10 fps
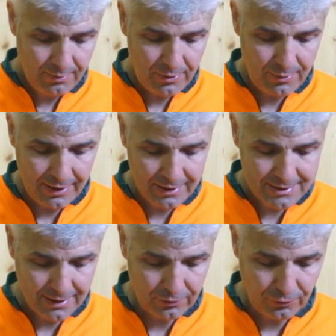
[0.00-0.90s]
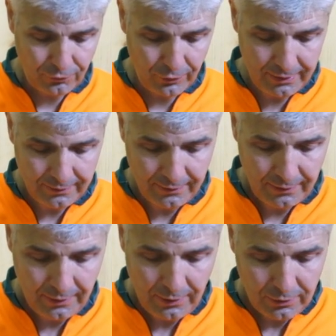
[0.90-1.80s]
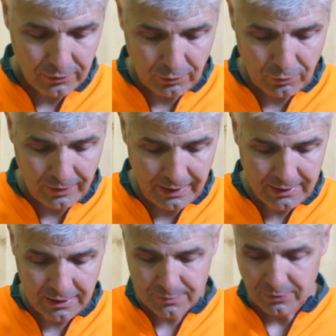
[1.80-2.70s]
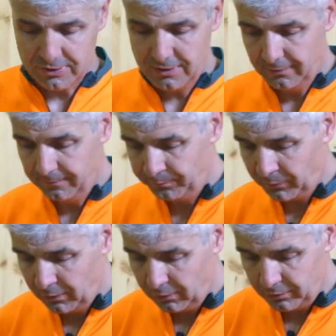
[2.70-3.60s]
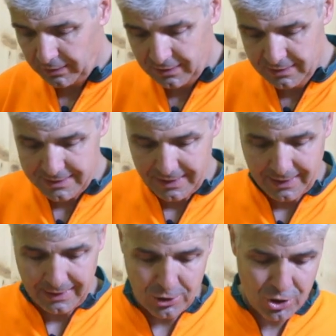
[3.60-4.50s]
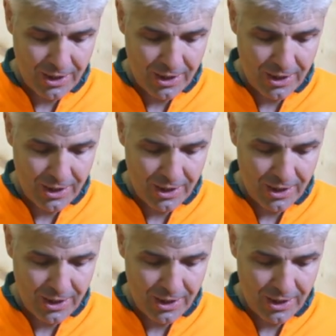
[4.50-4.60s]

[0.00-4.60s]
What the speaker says: forward using a tool, then nothing can happen and you can't cut yourself.